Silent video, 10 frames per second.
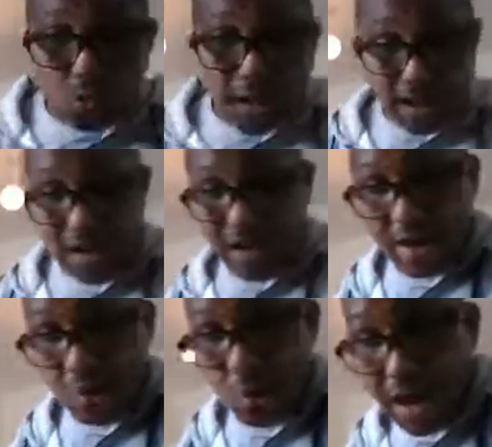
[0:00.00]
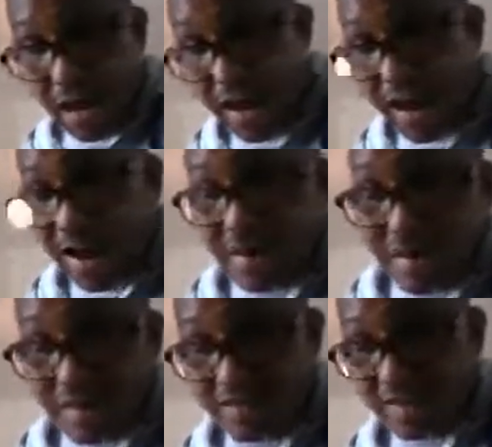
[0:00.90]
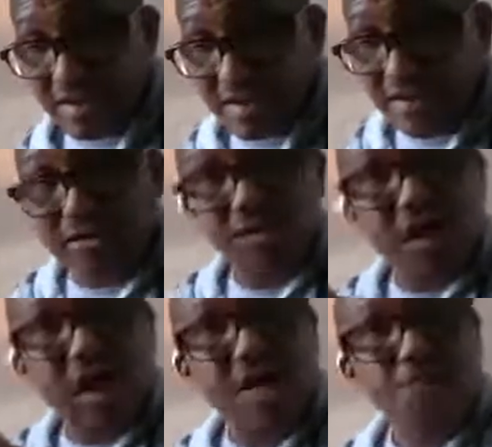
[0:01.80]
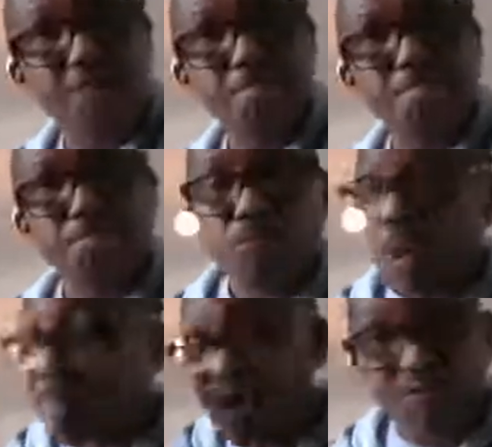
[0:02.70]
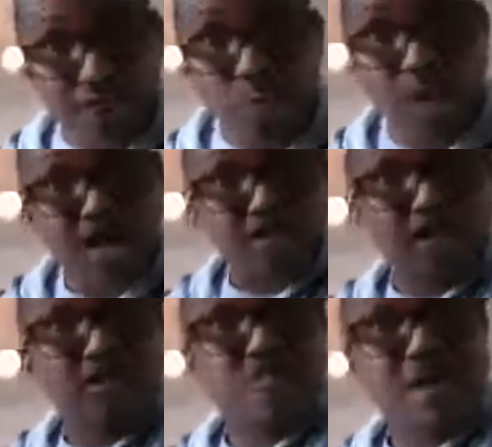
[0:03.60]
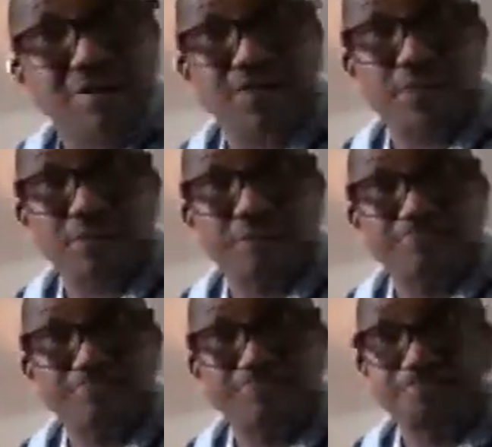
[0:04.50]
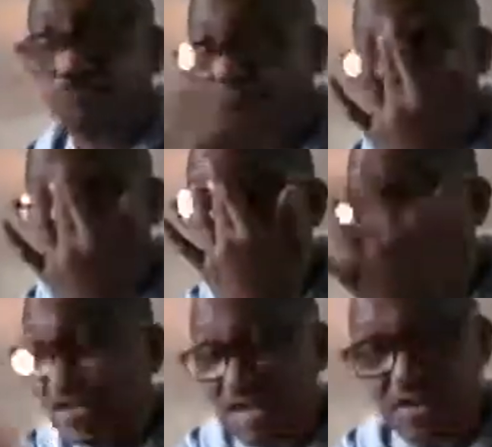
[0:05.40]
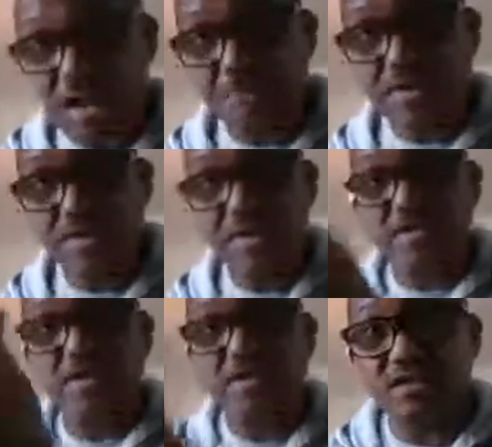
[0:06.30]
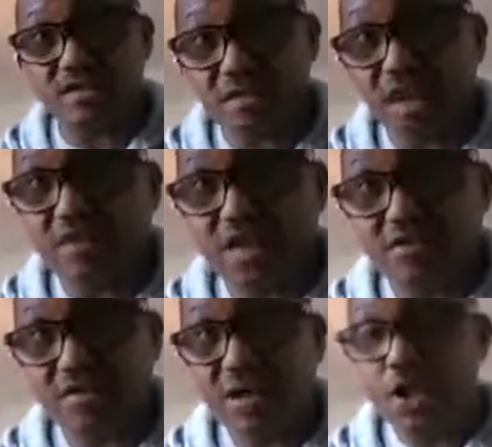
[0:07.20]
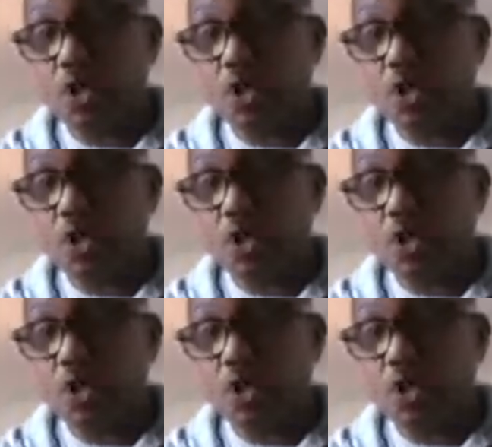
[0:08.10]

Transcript: Where where I analyze things and have my view, I say this is my view. Where evidence are present, I say this is evidence,